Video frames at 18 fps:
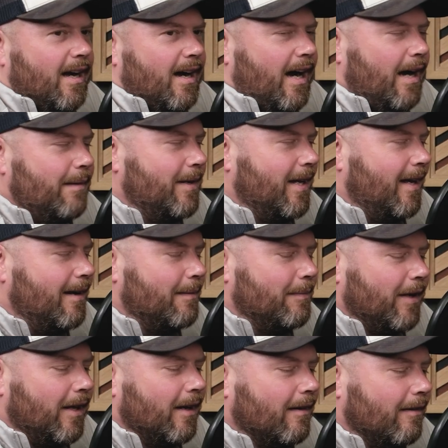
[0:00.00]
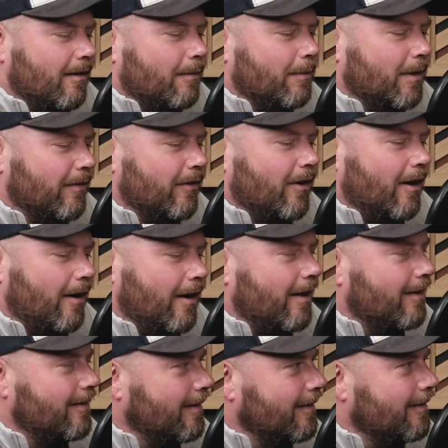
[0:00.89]
I'm kind of being a little bit of a hard
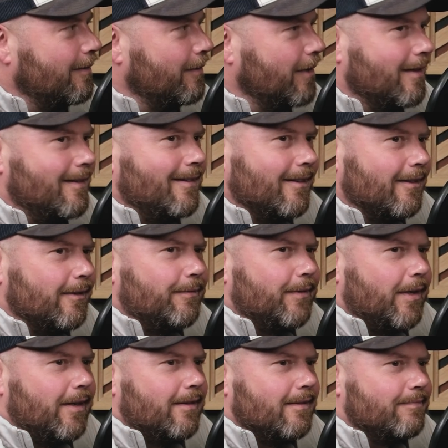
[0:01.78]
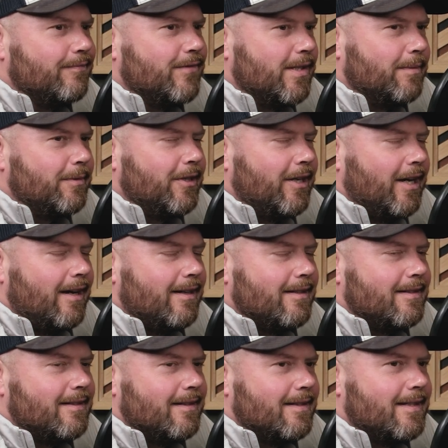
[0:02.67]
ass this week, too, on some of you
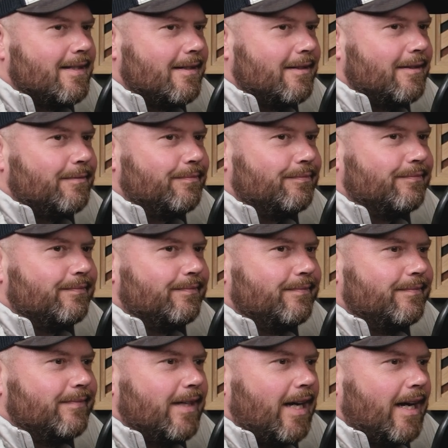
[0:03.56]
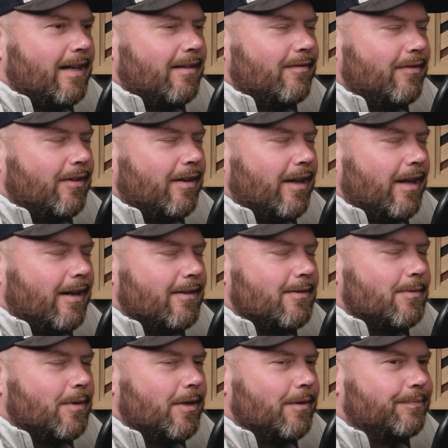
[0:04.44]
guys, and so I can feel that
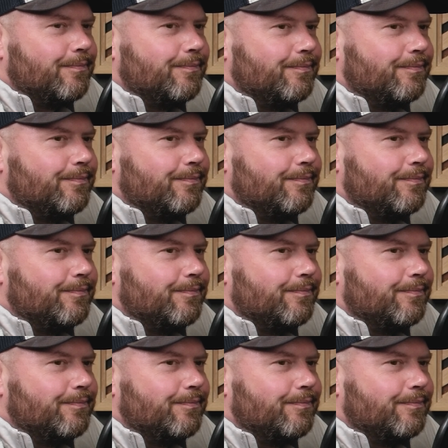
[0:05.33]
as well.